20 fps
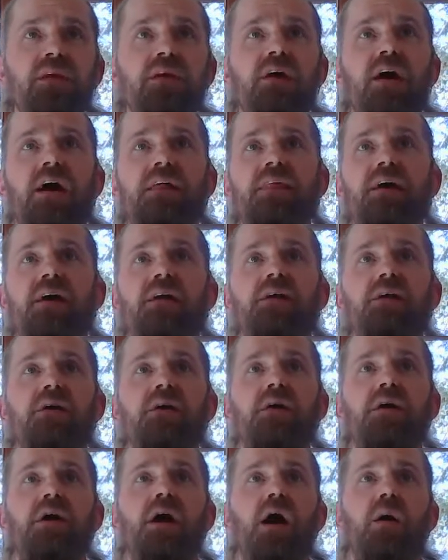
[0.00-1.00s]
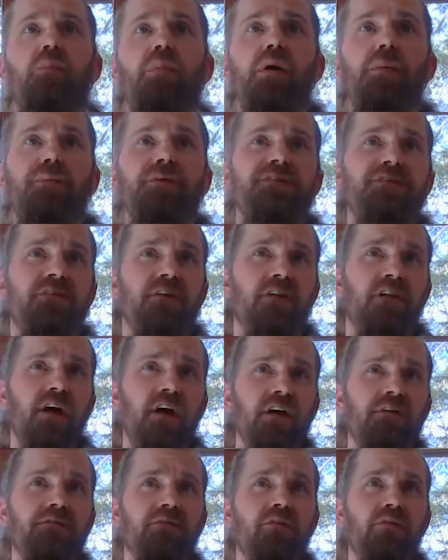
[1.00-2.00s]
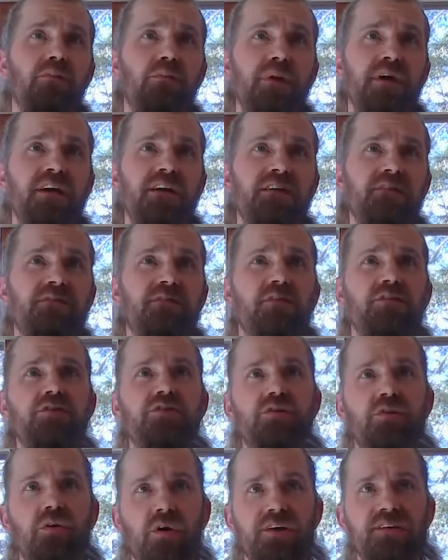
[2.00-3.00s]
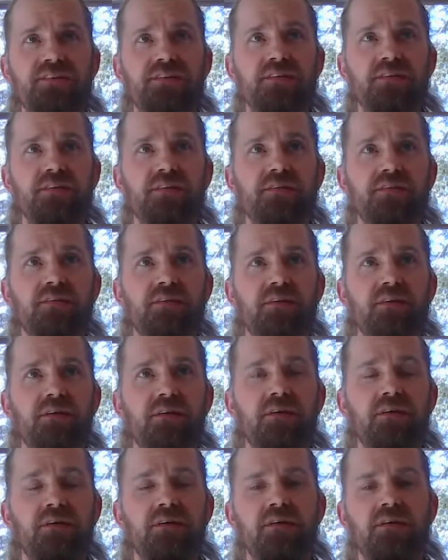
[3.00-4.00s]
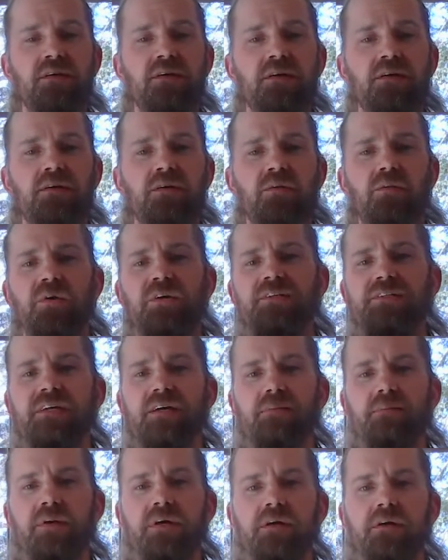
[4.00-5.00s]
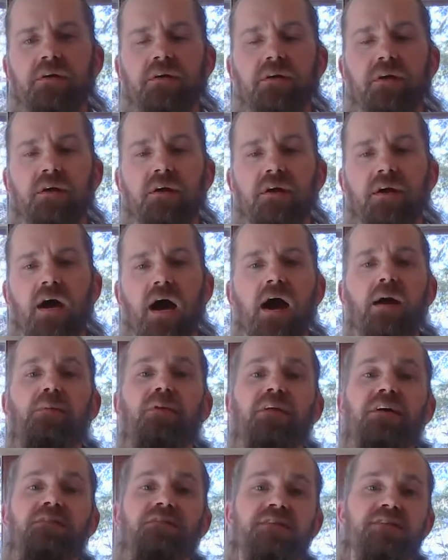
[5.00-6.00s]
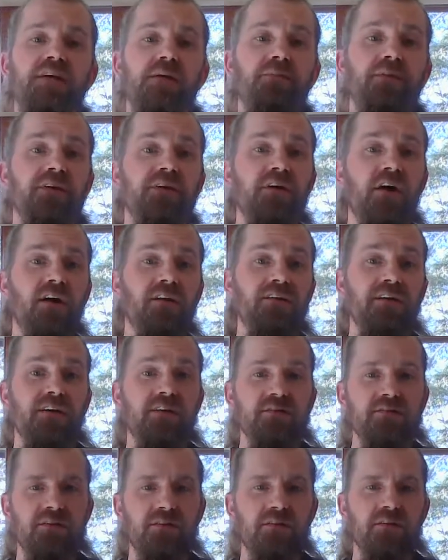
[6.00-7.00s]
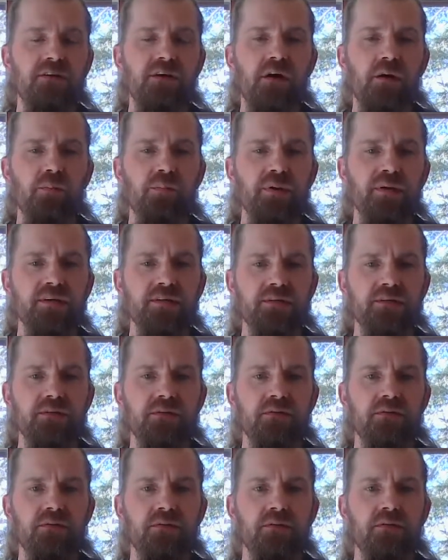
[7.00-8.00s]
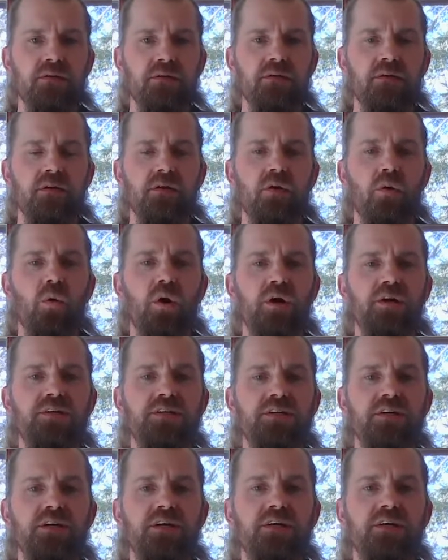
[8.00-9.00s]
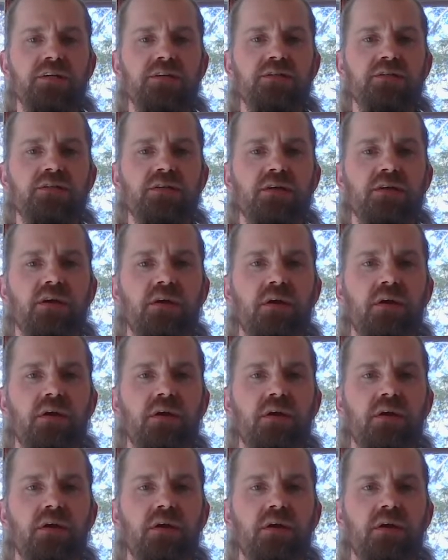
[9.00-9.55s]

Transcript: And then a purposeful life with meaningful choices. What does that mean? I believe in something called the internal compass, which is